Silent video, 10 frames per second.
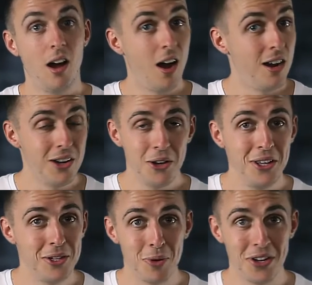I know
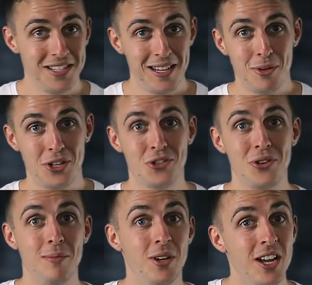this might seem
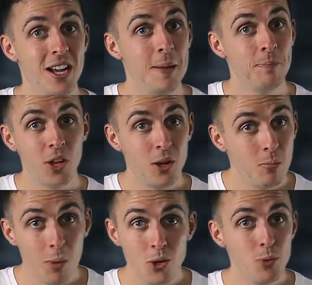extreme, and
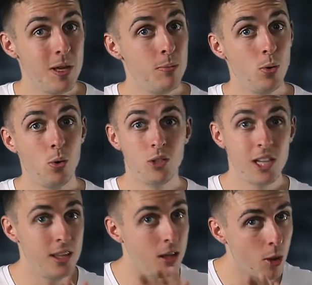most people will say
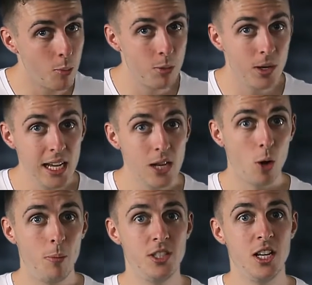the complete
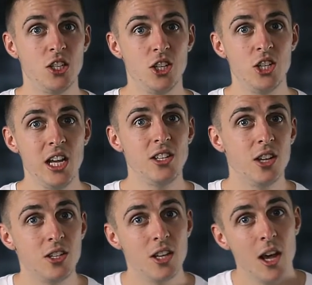opposite to
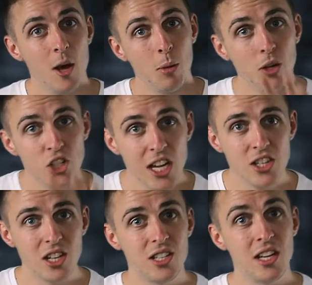Jesus, but
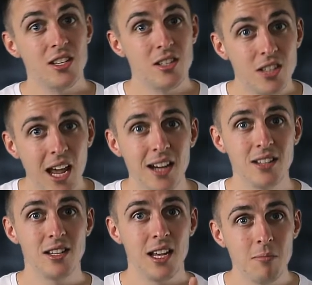Jesus says
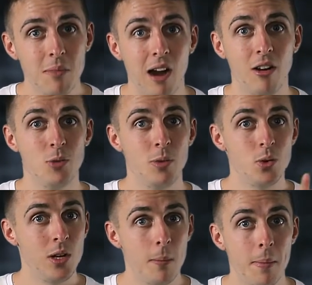sex in marriage
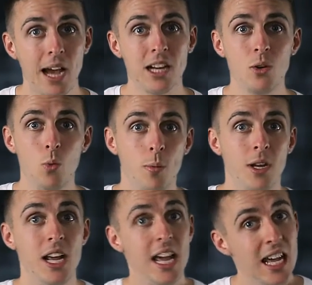between a man and a woman
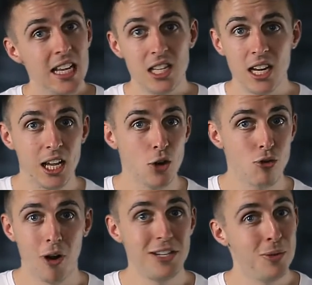is an
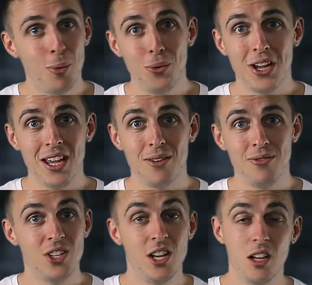incredible
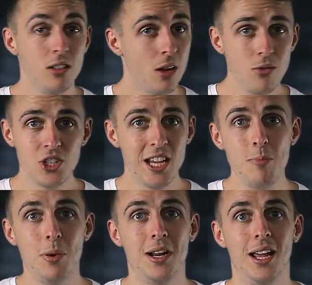gift. Don't
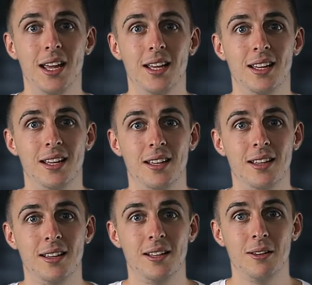cheapen it.
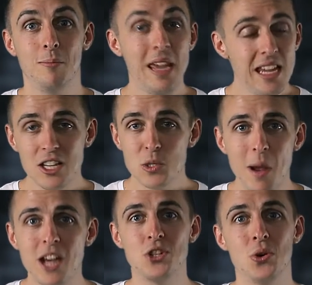Make it
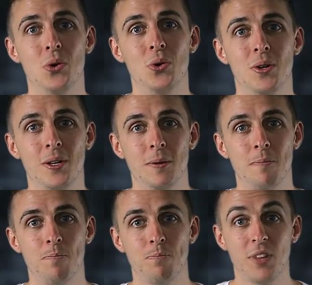special.
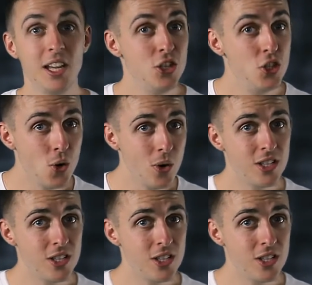Enjoy